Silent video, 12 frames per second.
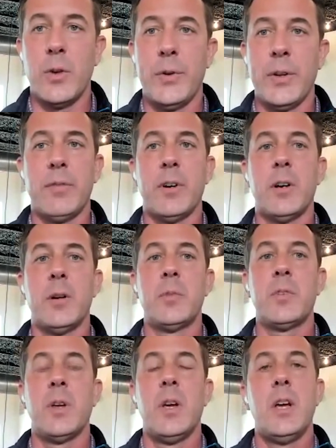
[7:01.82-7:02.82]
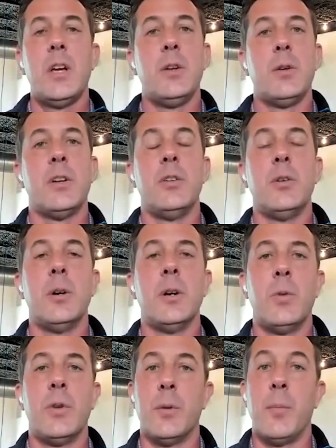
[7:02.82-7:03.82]
consulting firms. You can do
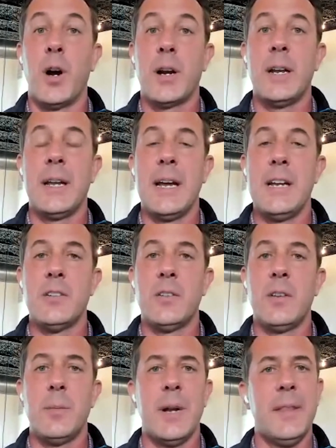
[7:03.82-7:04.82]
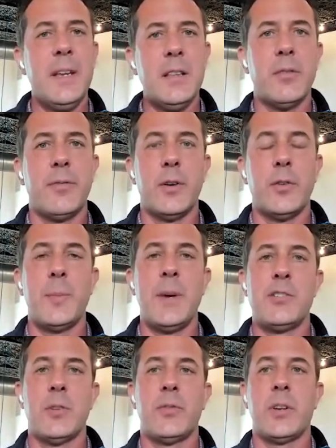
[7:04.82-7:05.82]
it with your marketing agency. But I think the first
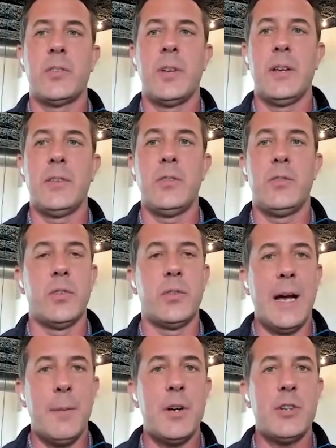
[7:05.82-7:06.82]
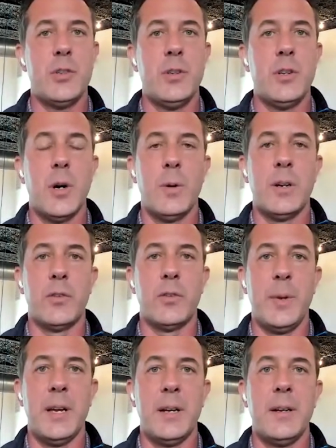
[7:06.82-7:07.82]
measure of success is just how much are you going to
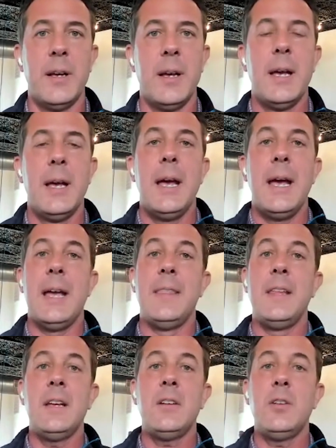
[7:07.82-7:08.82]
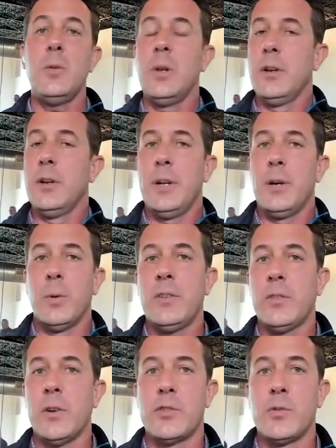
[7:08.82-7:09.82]
spend, and then do a little bit of
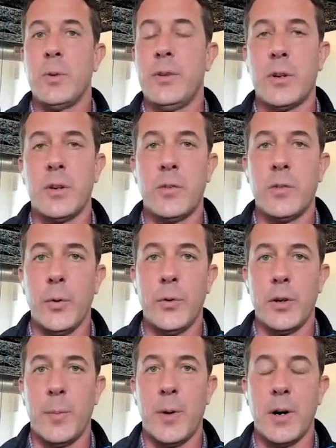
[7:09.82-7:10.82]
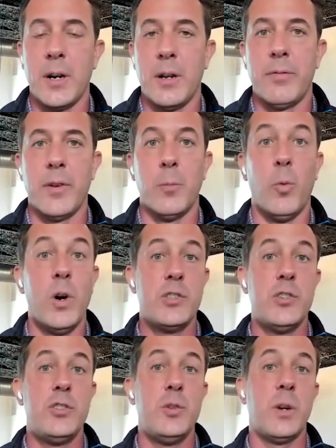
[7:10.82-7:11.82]
research with your consultant or marketing firm.
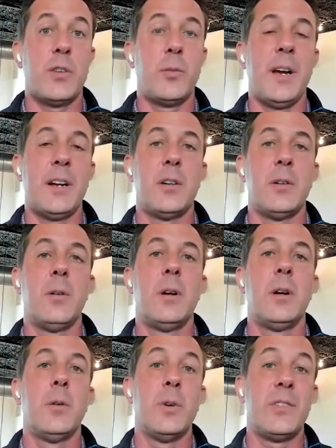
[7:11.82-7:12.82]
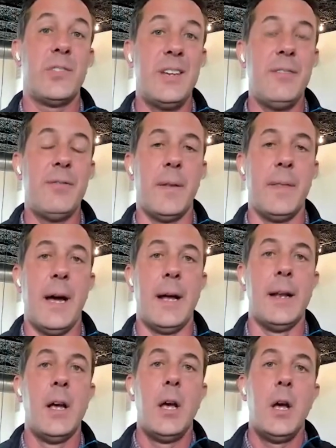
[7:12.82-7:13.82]
What should you expect to receive on
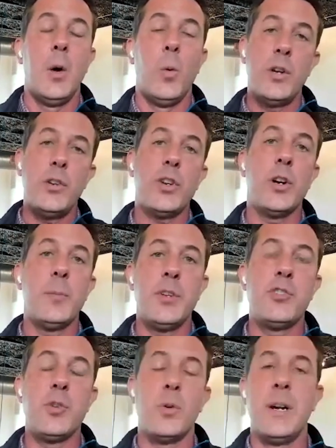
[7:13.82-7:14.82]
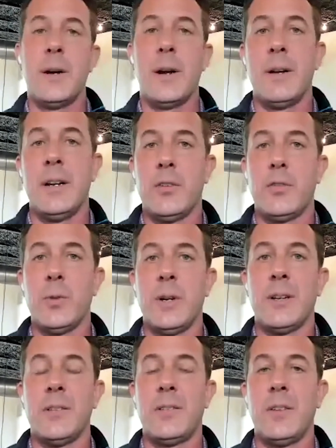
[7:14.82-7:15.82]
that? One term that you'll hear in our
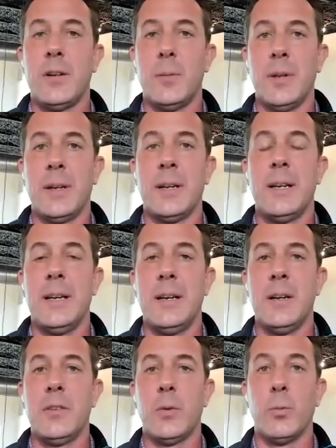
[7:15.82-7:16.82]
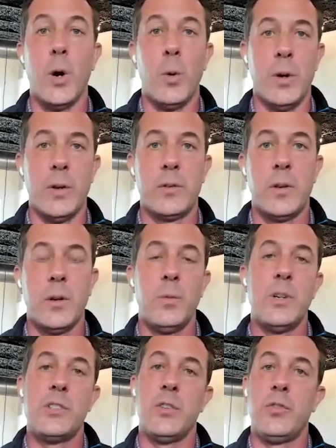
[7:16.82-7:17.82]
industry considerably is ROAS,
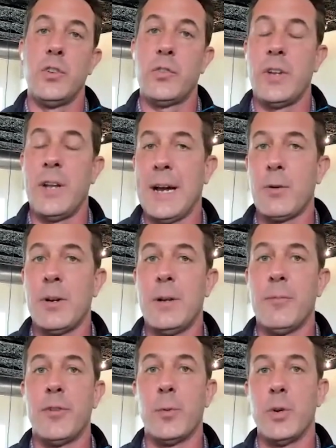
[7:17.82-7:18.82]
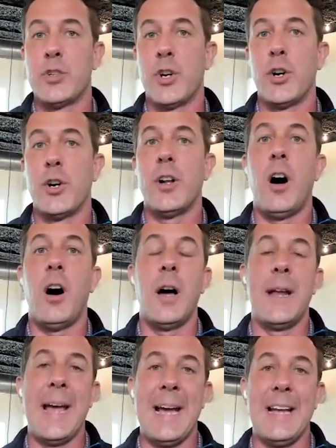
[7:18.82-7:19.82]
which is just an acronym for return
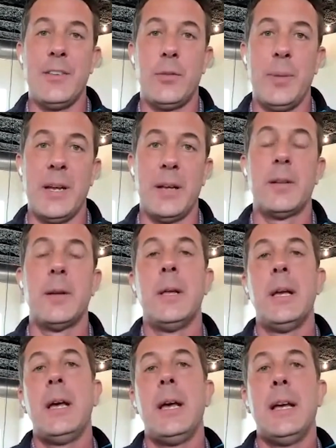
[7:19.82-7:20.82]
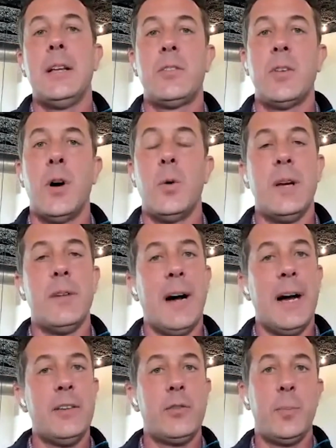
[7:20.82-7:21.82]
on ad spend. And so if
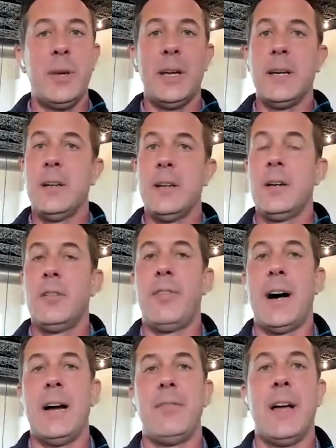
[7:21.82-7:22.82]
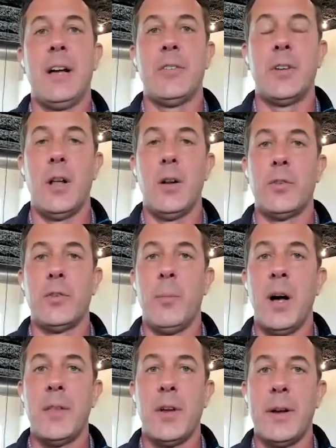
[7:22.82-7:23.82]
I spend $5,000 a
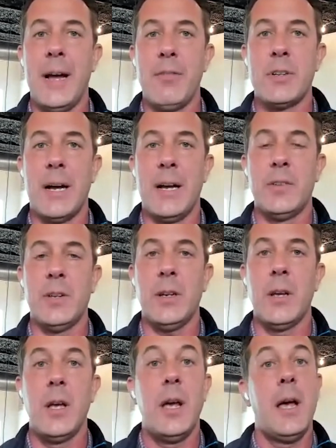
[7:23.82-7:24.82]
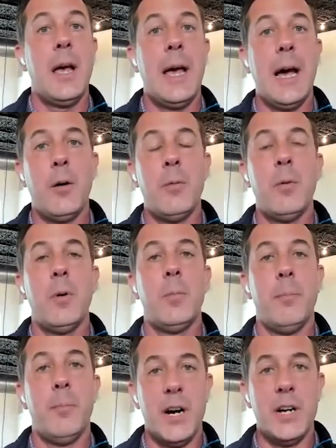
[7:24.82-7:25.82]
month on advertising, how
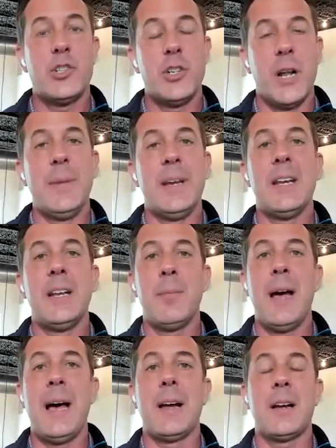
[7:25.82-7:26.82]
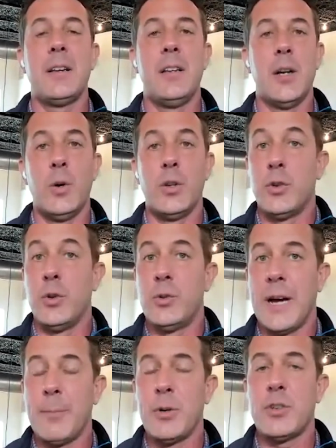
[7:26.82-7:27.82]
much should I be getting back? You know, a
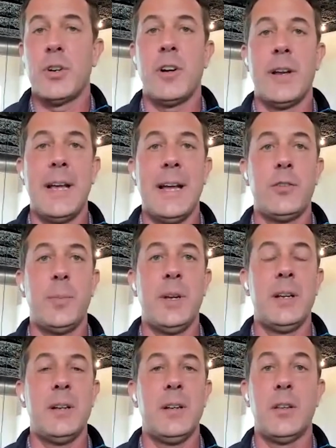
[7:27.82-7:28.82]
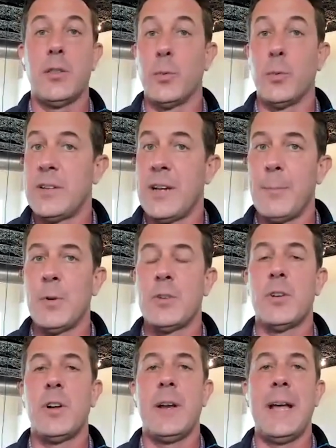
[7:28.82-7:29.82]
2-time return on ad spend, 3-time
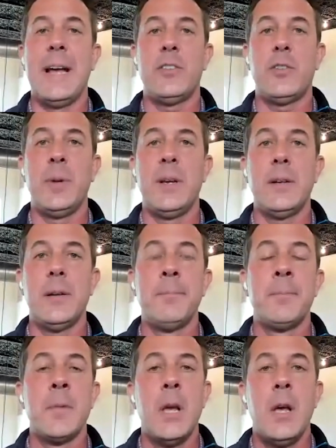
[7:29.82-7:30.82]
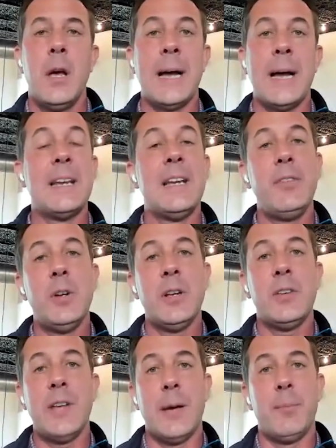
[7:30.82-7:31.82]
return on ad spend. I can give you
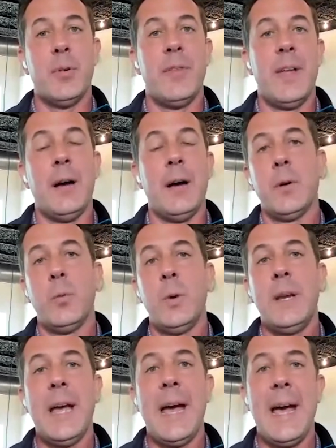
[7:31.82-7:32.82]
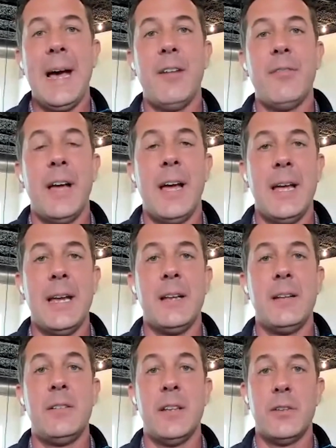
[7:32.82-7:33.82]
an example of that. We have
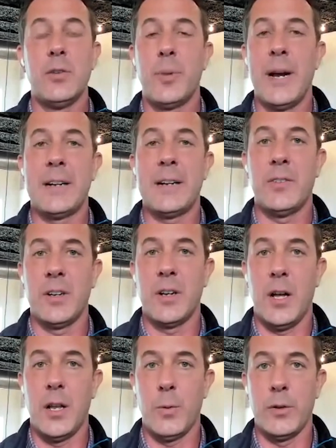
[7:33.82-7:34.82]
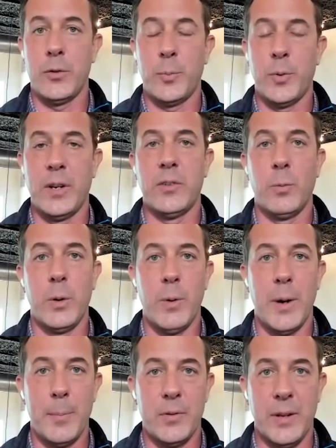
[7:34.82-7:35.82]
a dental practice in Colorado Springs that we
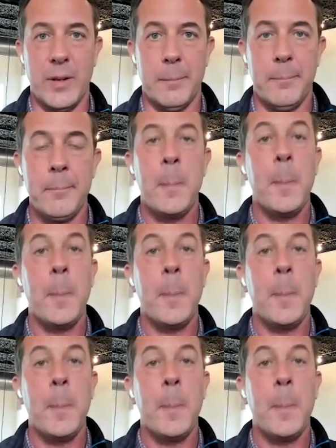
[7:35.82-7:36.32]
represent.